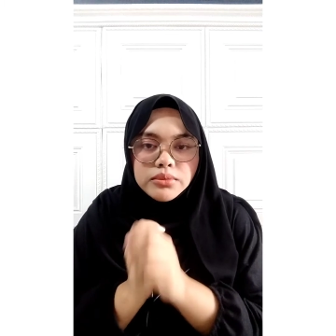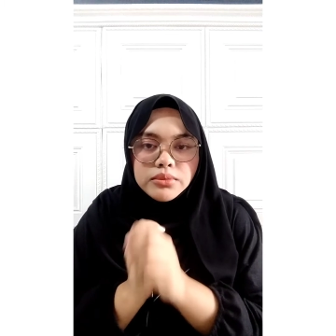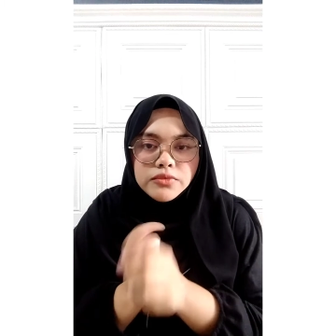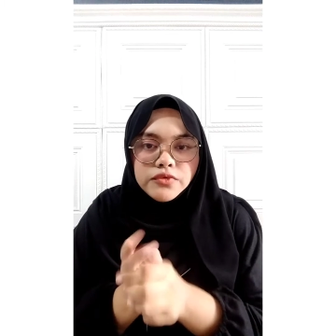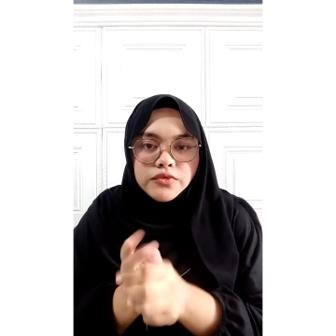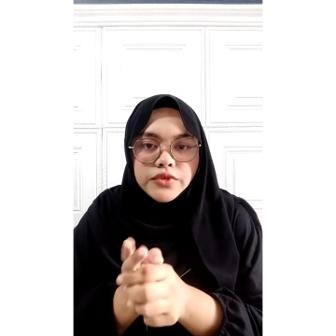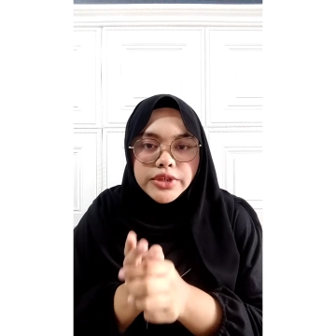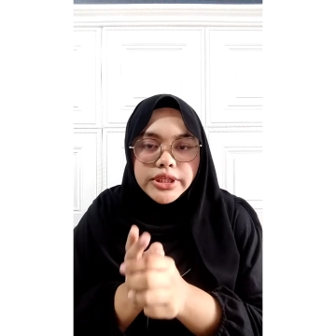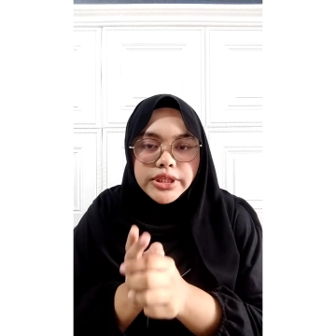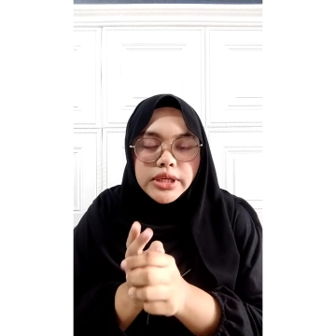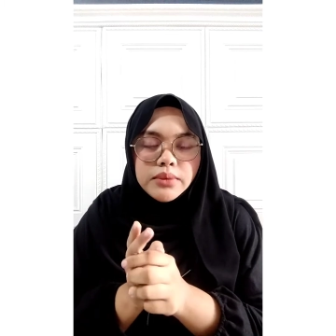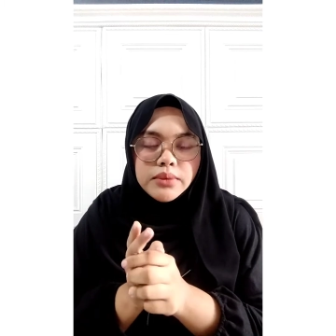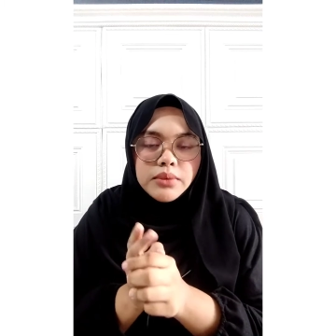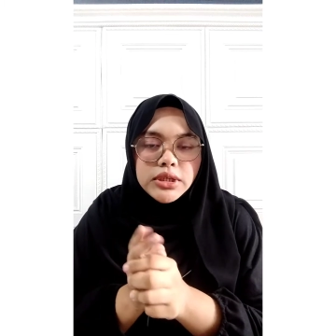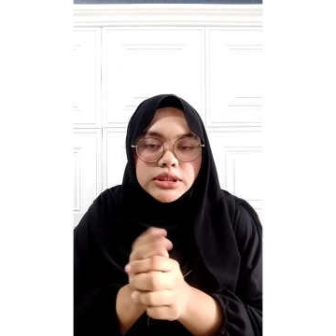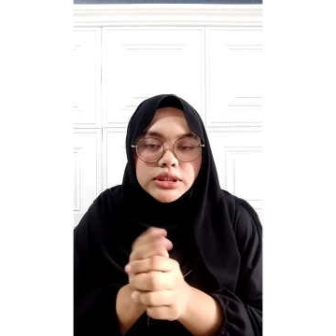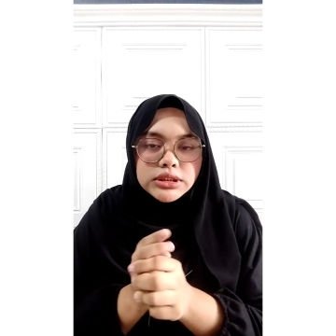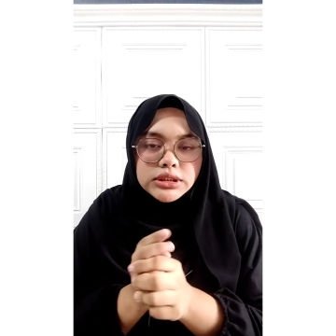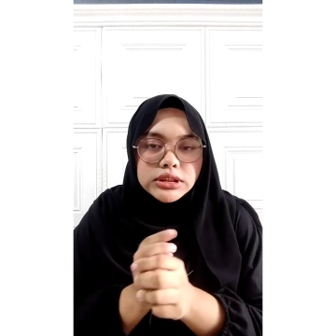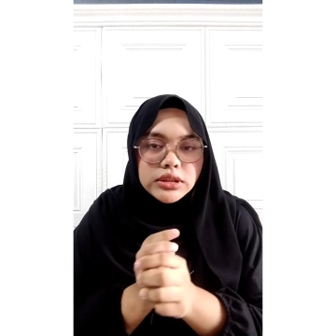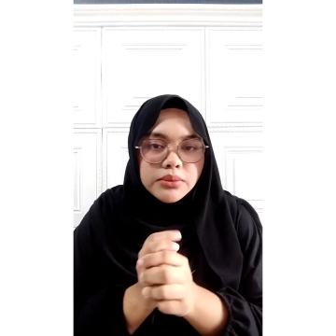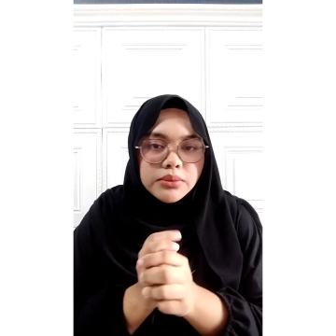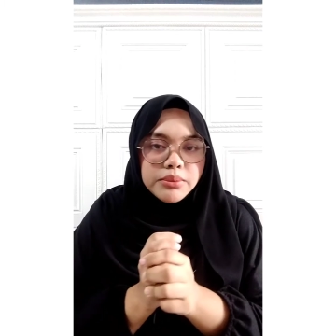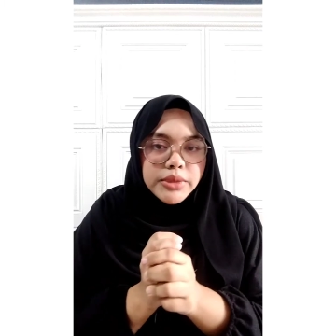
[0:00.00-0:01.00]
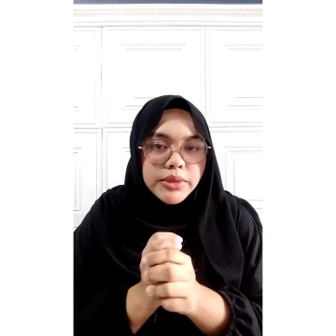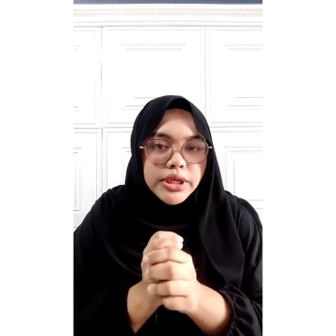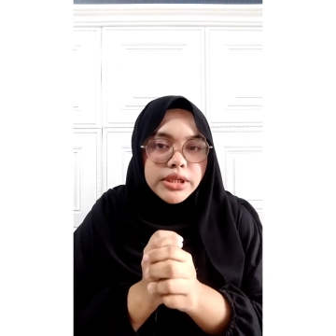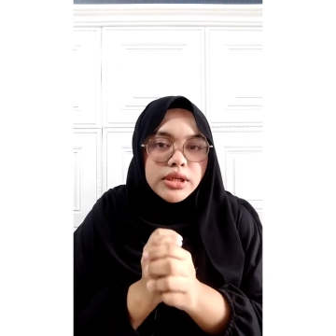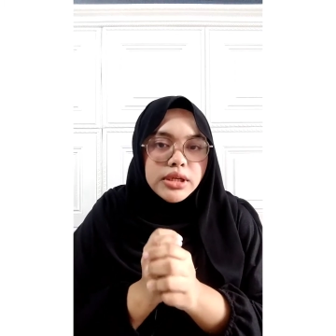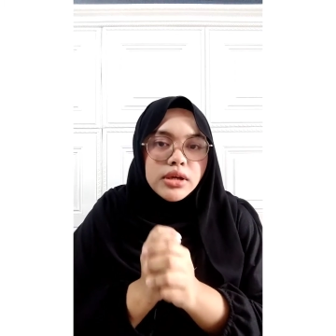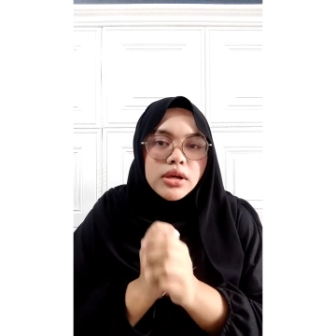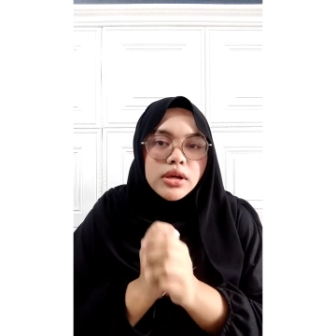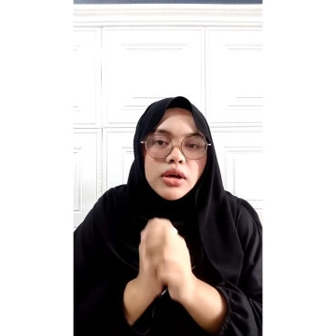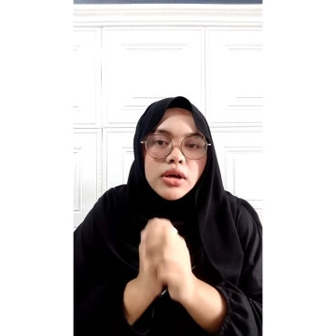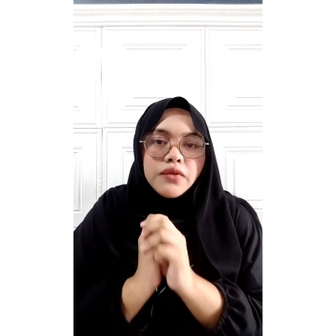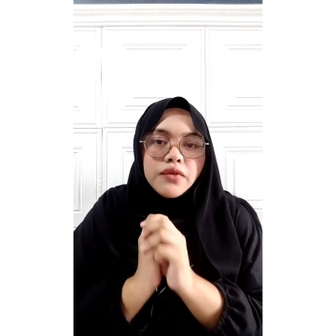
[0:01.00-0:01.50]
reading measurement
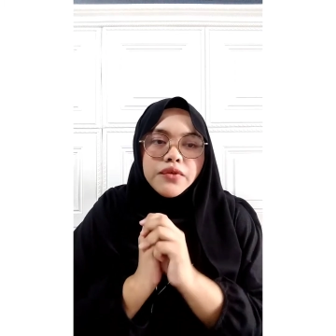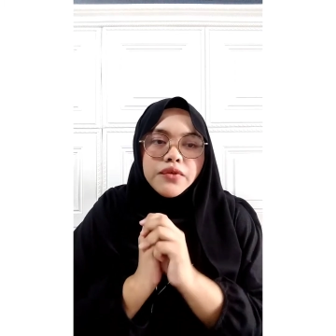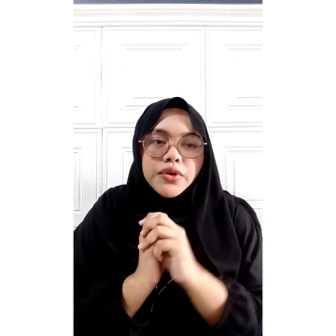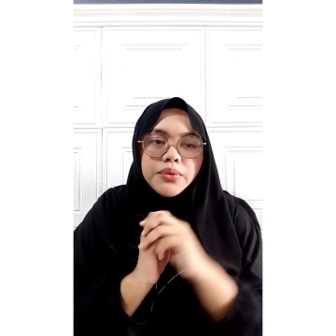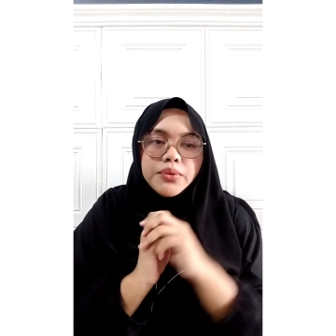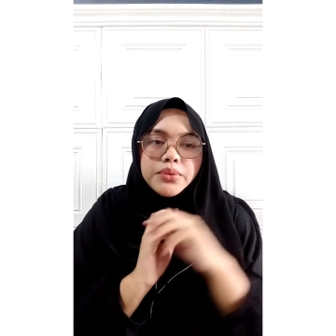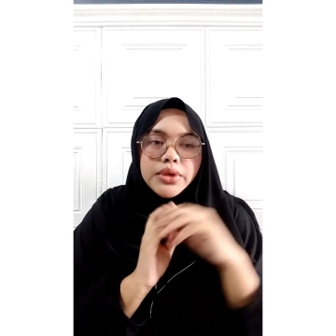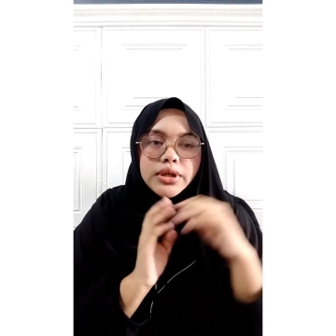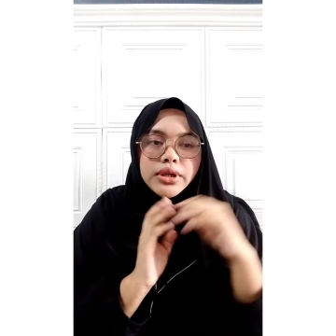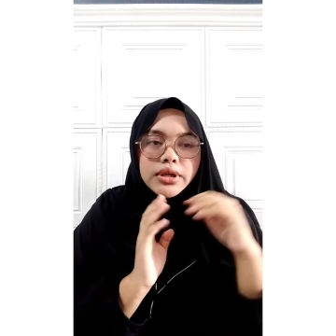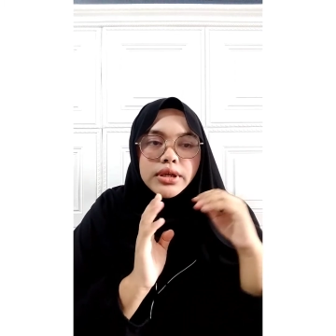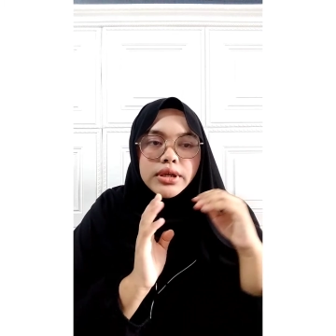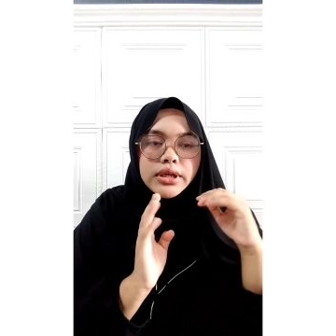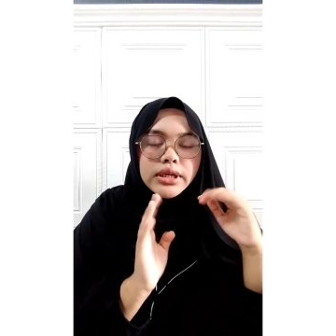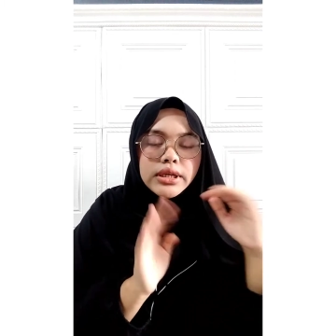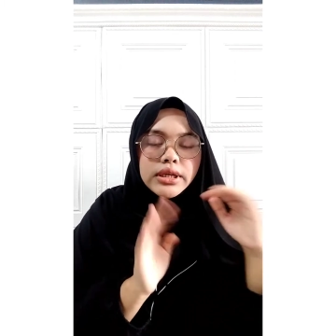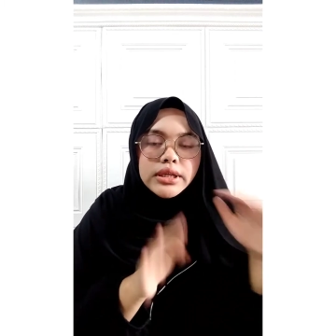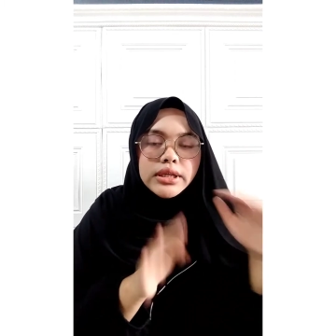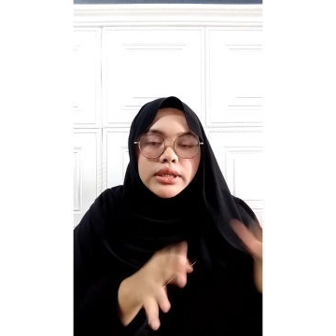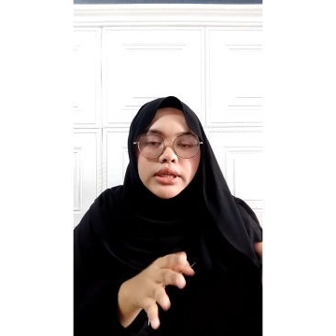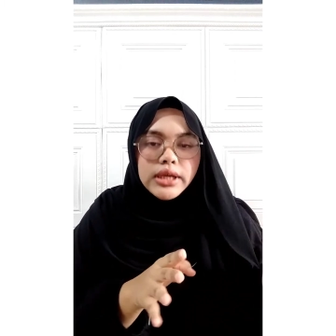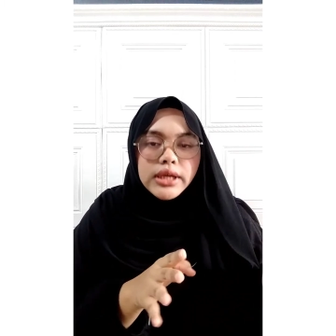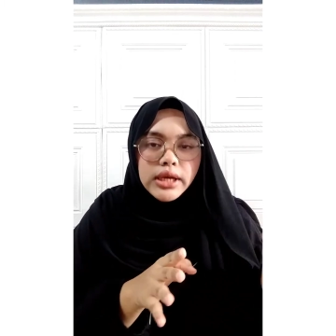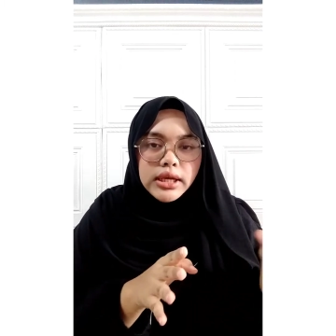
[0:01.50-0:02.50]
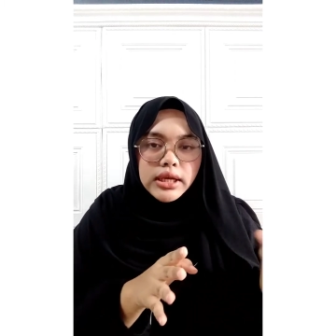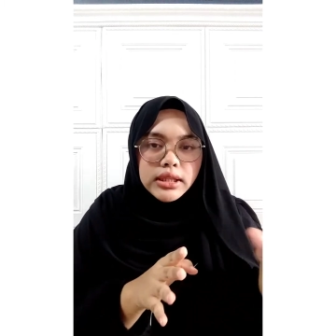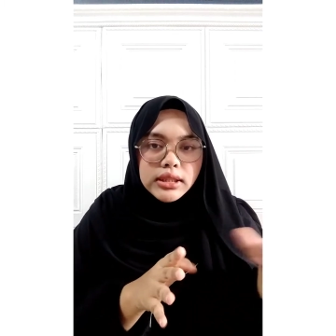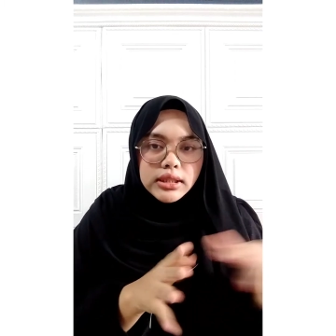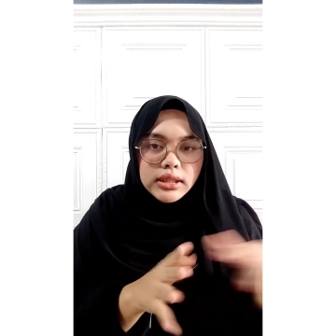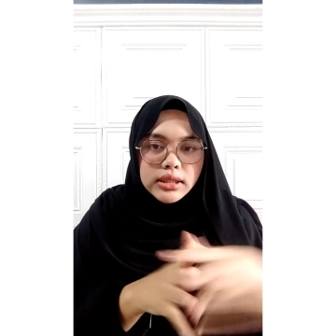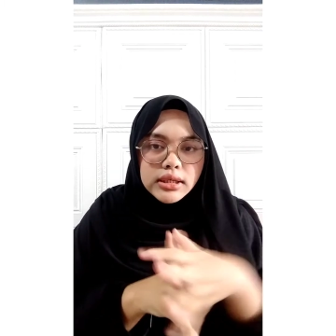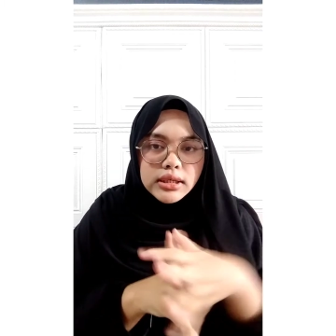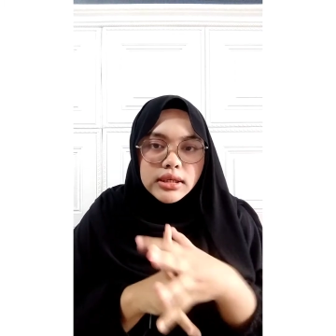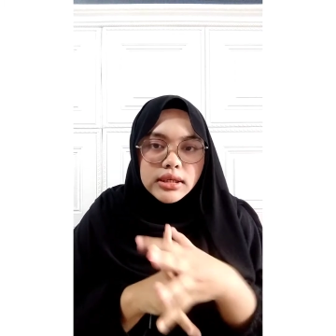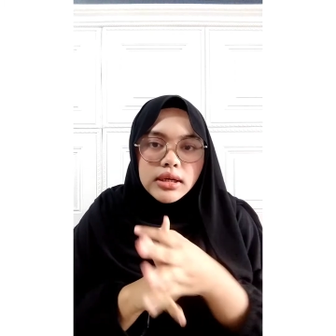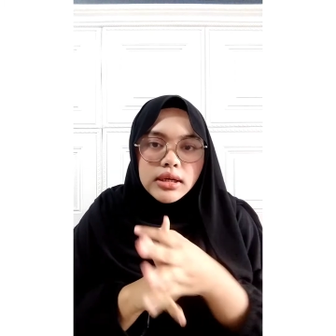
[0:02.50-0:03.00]
from the
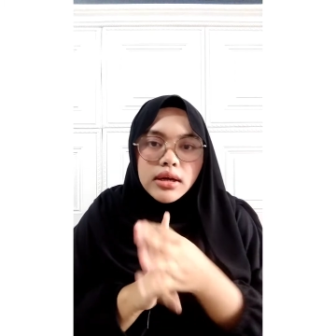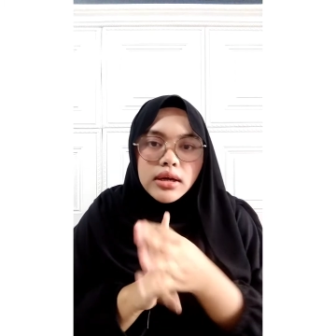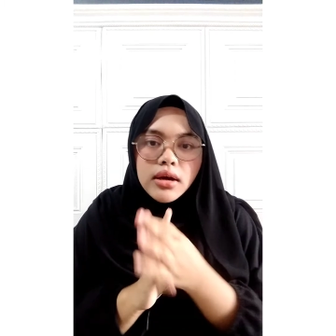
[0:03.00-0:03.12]
indicator,